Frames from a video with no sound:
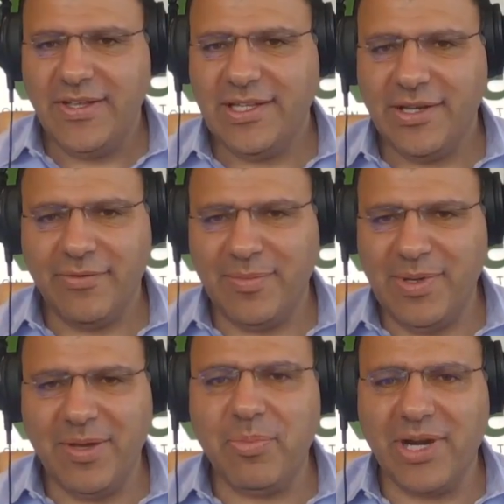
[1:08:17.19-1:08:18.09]
You want to
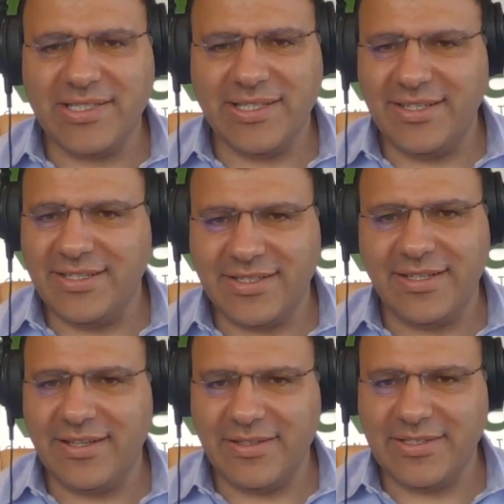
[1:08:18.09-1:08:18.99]
be a president,
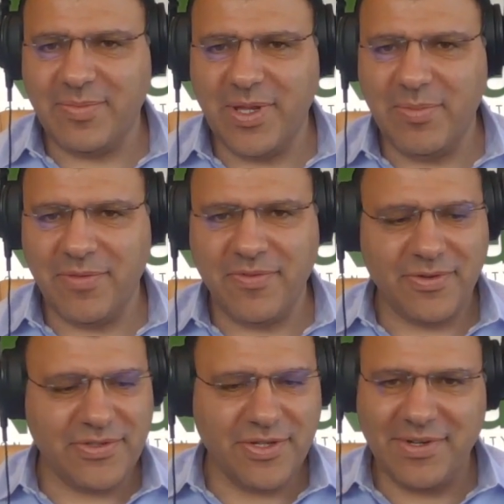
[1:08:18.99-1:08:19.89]
it's a people
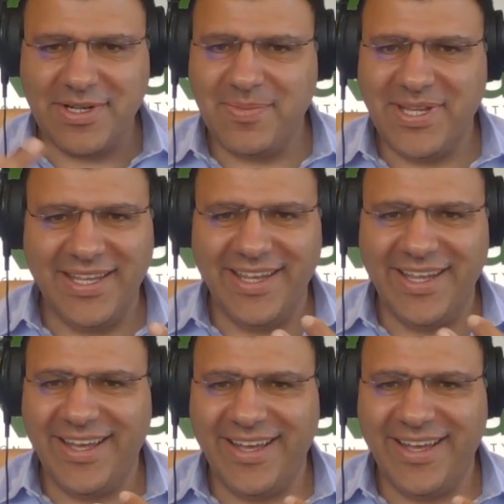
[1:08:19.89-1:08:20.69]
vote. You want to be,